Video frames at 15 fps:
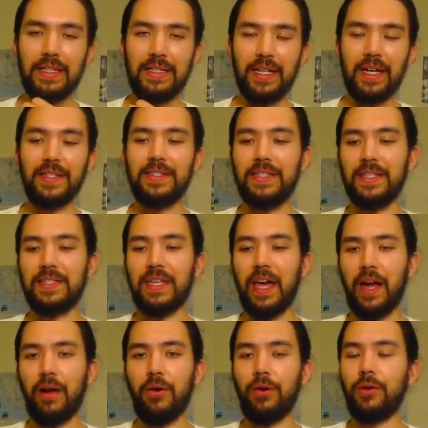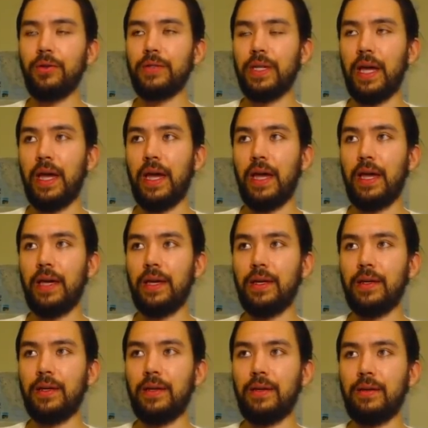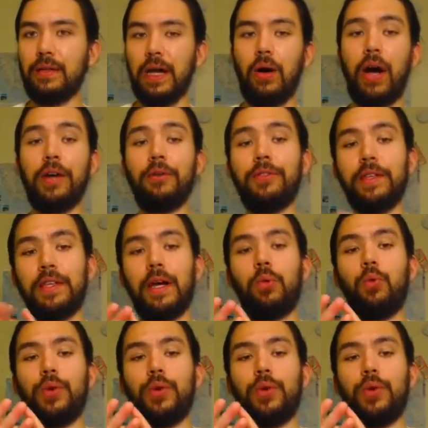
does this herald a... Now, I don't think that